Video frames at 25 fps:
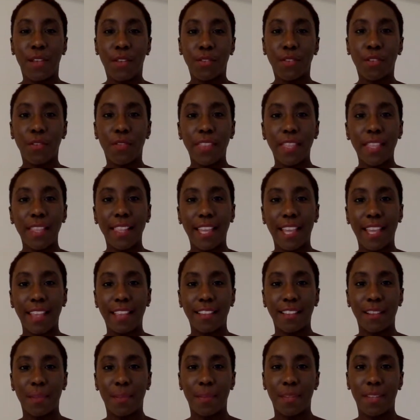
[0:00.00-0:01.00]
So over the
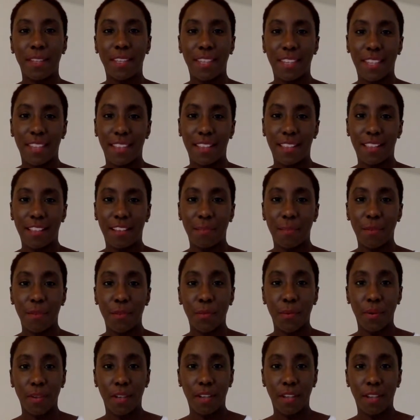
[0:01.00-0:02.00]
last couple of years, I've
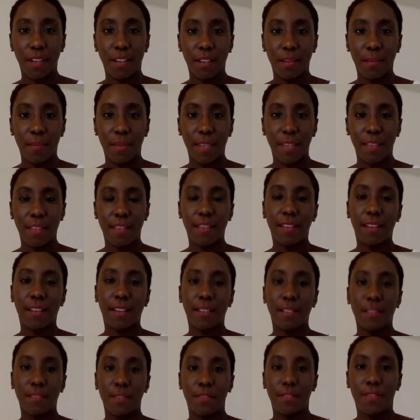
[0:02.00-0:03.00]
been working on
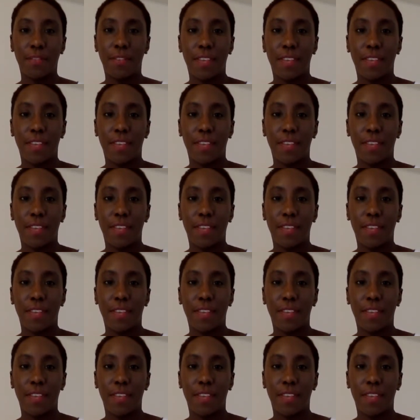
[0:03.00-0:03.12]
myself